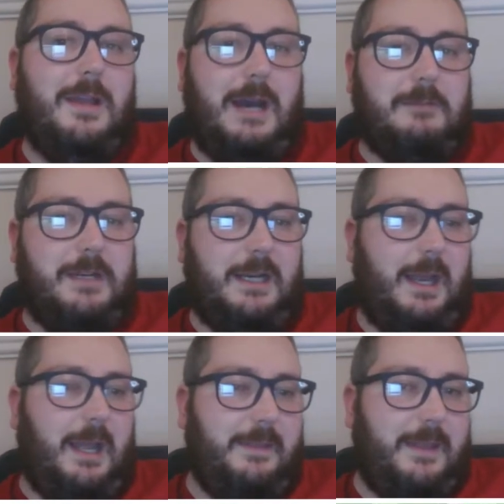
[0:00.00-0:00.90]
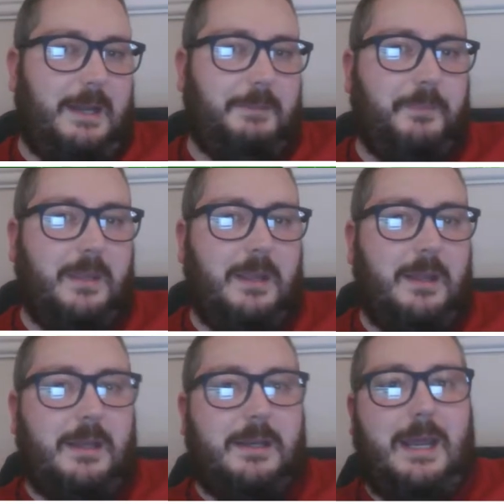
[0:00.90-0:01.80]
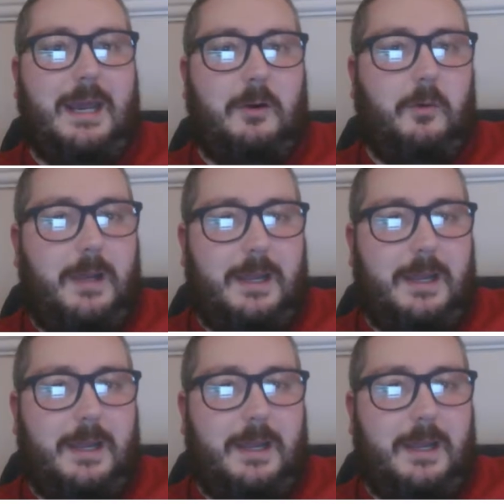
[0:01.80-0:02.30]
I really like that. Now,